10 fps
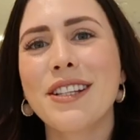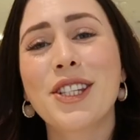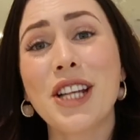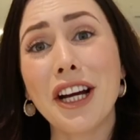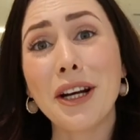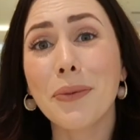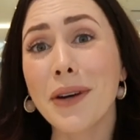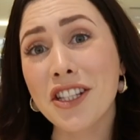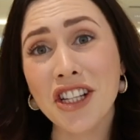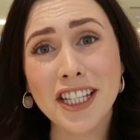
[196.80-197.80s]
So
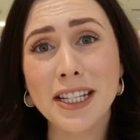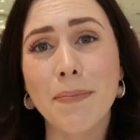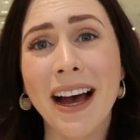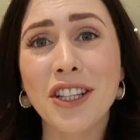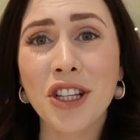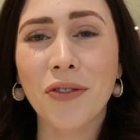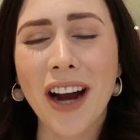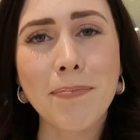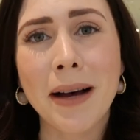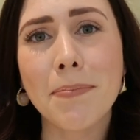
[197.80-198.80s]
we're just about to
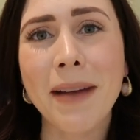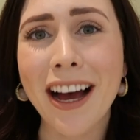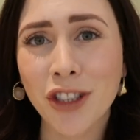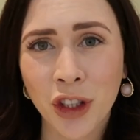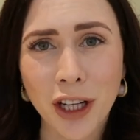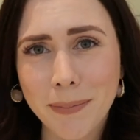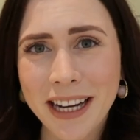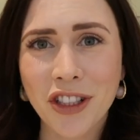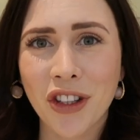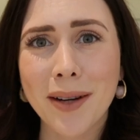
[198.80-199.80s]
wrap up our shopping
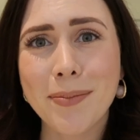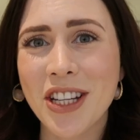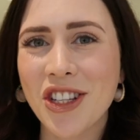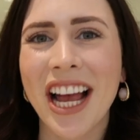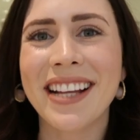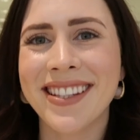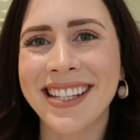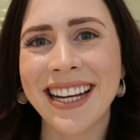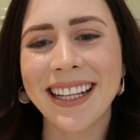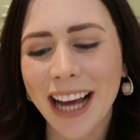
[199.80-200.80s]
trip to
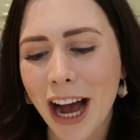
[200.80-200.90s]
Chadstone.